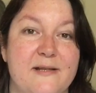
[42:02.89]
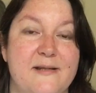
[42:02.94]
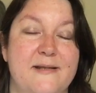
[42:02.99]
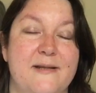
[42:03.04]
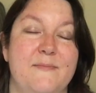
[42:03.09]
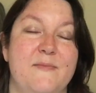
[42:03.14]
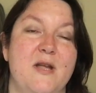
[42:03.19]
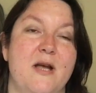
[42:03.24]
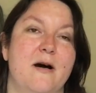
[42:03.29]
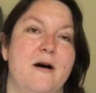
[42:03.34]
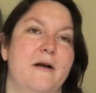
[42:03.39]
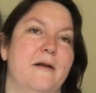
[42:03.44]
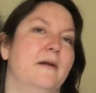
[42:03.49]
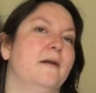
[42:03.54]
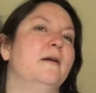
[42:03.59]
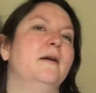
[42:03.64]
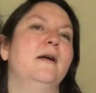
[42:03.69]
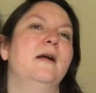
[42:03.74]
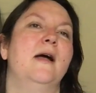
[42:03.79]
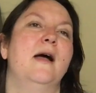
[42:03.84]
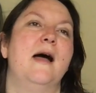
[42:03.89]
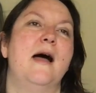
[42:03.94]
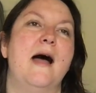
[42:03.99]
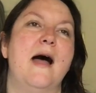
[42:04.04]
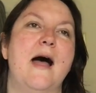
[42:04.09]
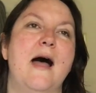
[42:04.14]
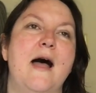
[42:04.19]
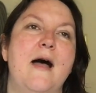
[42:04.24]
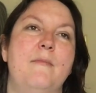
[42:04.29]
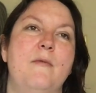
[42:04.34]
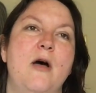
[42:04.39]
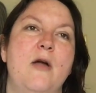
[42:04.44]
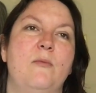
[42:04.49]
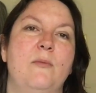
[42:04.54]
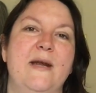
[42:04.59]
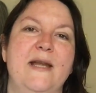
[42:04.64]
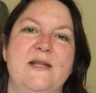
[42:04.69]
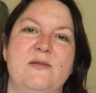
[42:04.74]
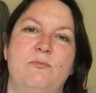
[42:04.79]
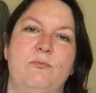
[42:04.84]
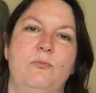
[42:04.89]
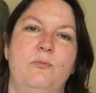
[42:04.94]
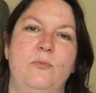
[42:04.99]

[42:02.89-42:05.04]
some yarn, and we'd